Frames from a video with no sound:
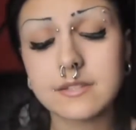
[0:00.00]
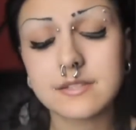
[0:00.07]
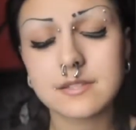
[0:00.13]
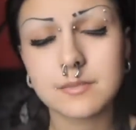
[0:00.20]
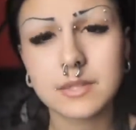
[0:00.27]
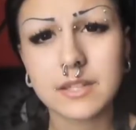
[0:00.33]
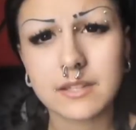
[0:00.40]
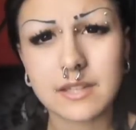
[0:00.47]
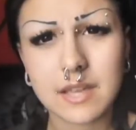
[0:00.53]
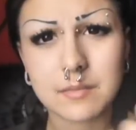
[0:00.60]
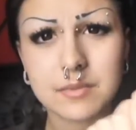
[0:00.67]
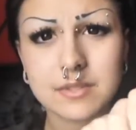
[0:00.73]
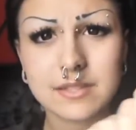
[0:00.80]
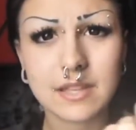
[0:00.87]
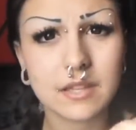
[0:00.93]
this is one of the
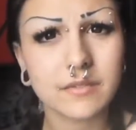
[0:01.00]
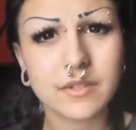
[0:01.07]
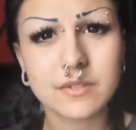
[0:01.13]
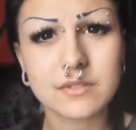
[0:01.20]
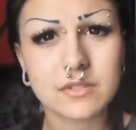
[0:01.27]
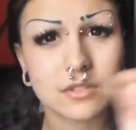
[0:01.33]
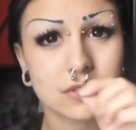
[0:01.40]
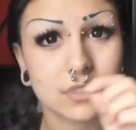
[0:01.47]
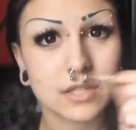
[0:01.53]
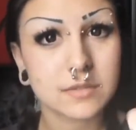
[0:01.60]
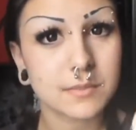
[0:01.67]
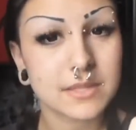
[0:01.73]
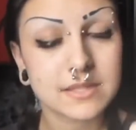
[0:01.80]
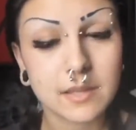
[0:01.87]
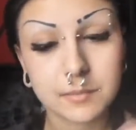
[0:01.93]
tapers that I've used to stretch
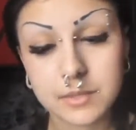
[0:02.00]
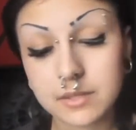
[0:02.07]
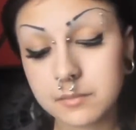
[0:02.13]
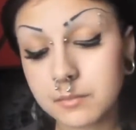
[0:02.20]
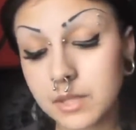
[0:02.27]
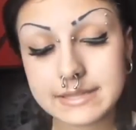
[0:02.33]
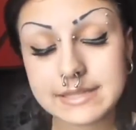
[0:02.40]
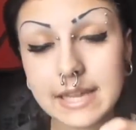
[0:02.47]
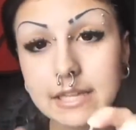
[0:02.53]
my septum. It's